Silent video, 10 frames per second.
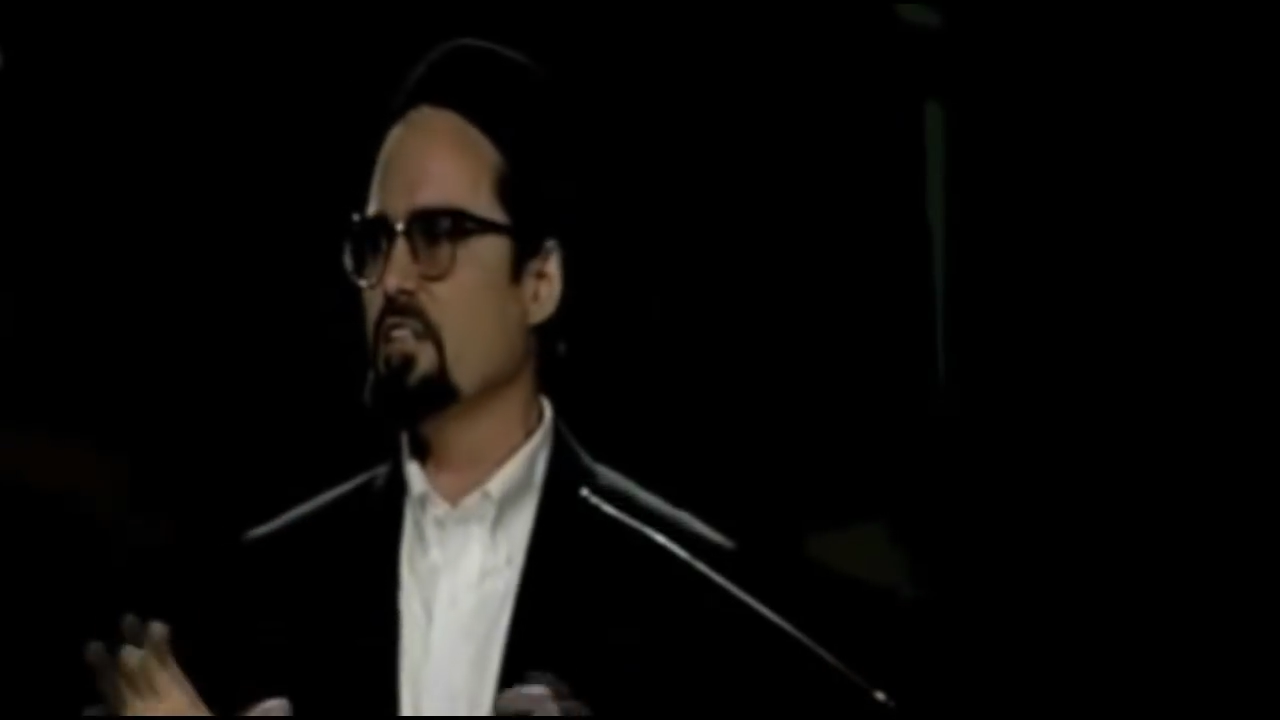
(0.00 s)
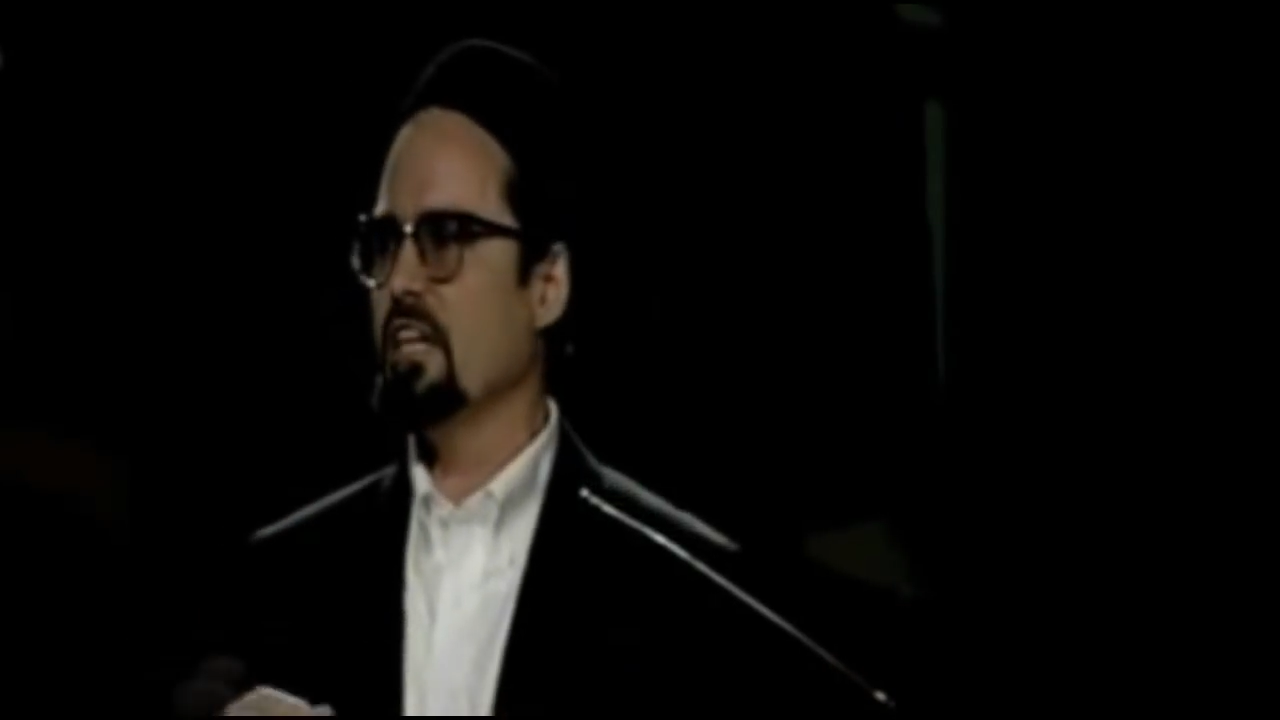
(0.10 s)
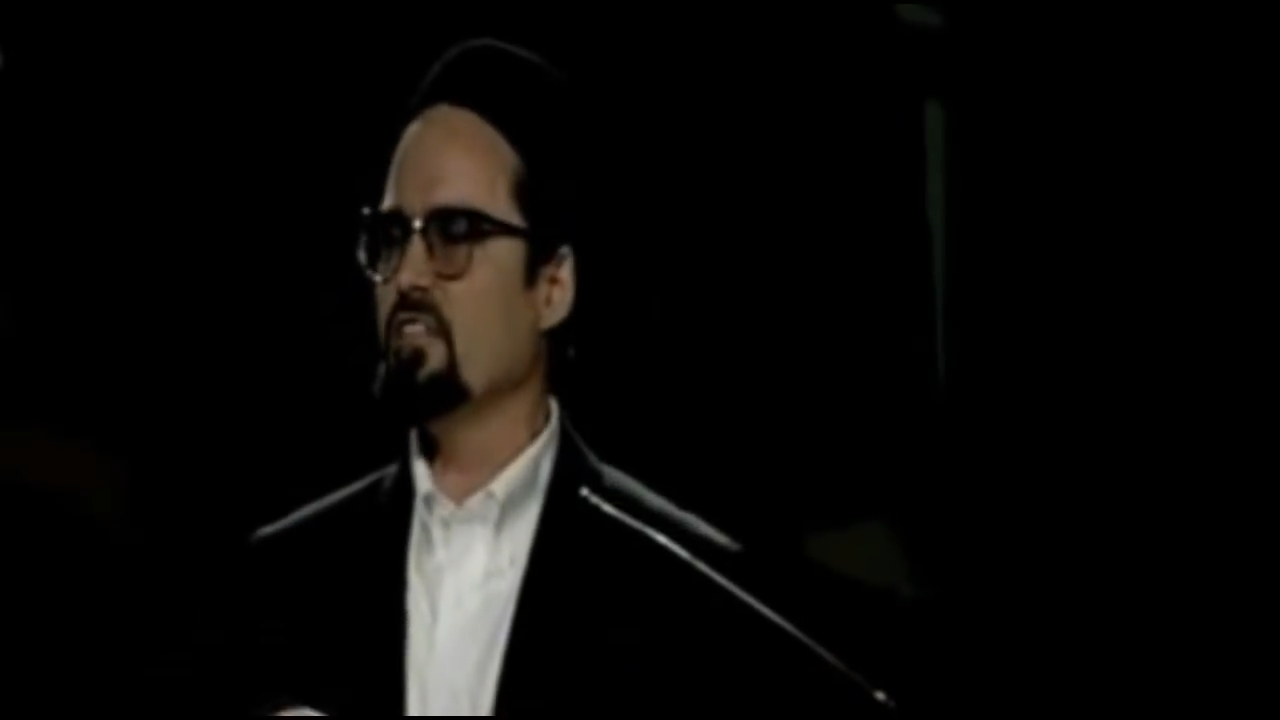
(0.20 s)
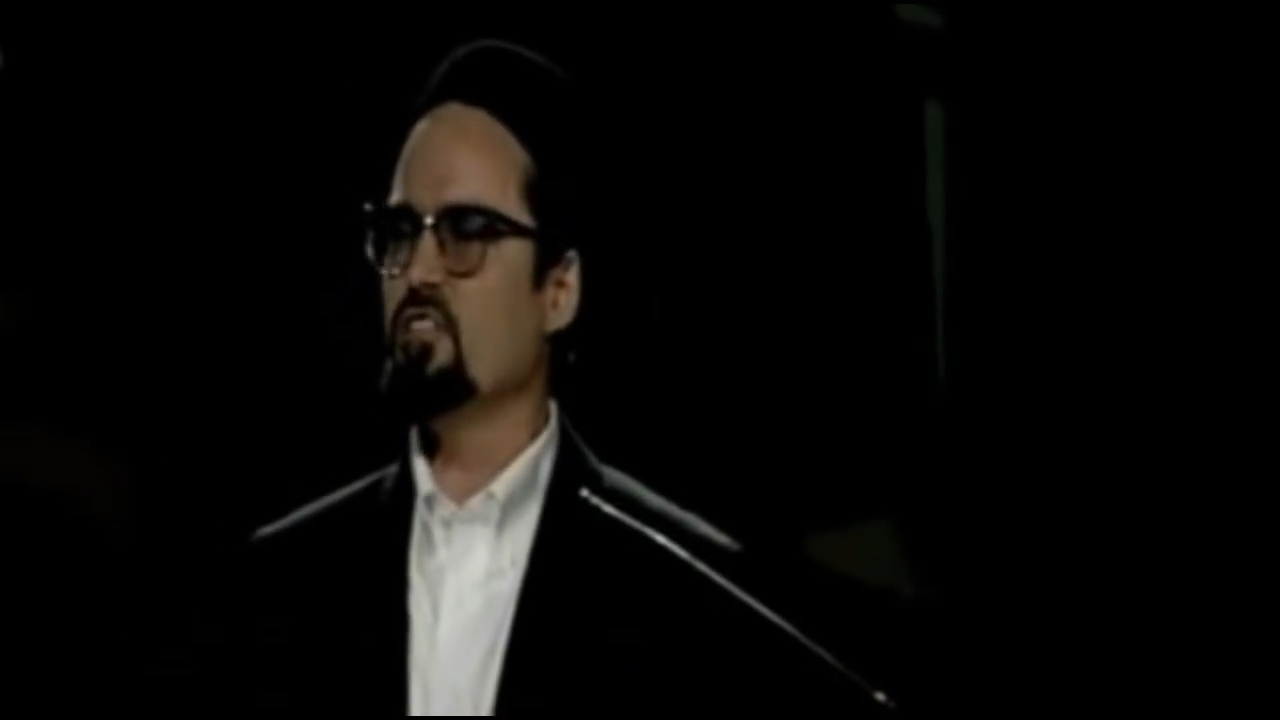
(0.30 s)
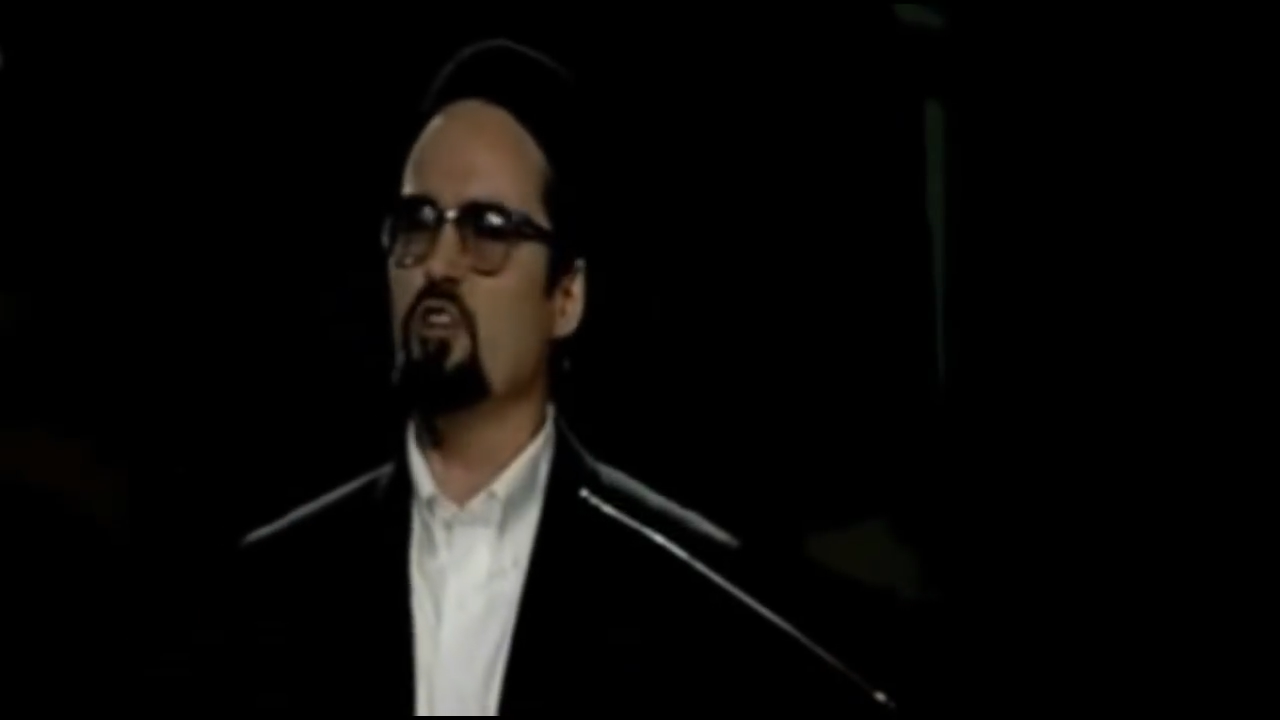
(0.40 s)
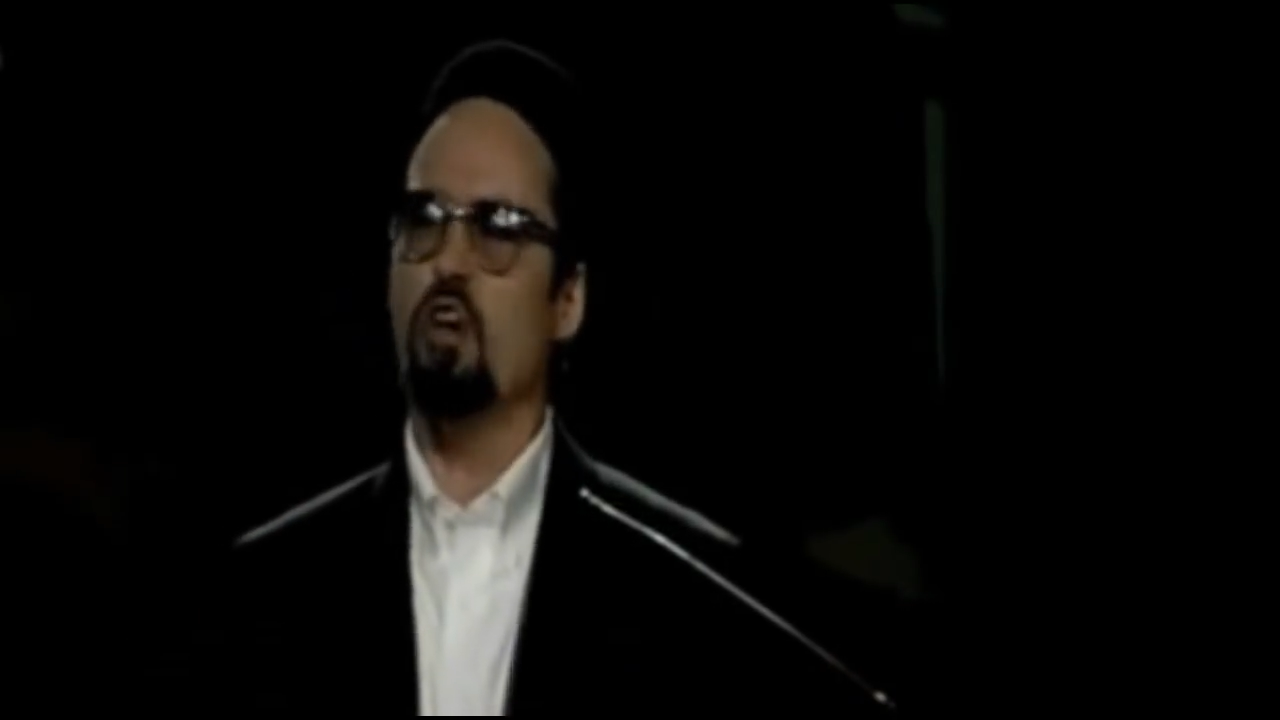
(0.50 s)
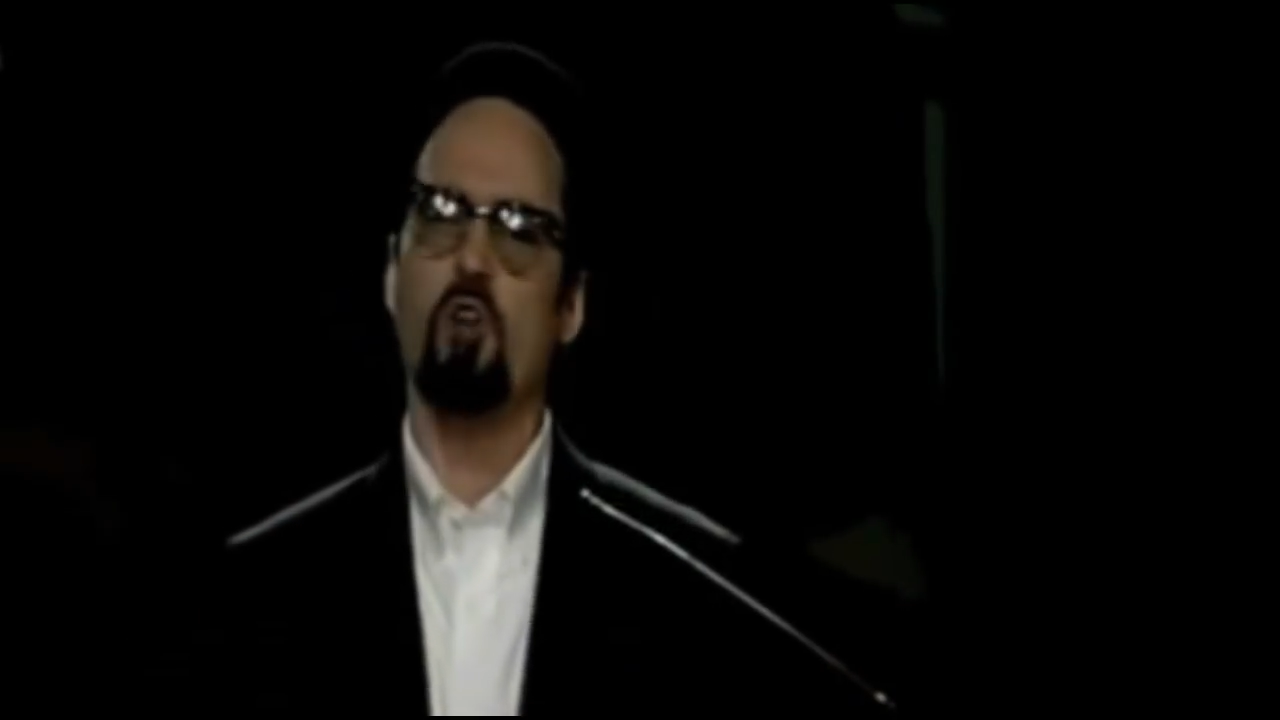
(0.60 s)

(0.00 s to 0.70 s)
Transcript: that they took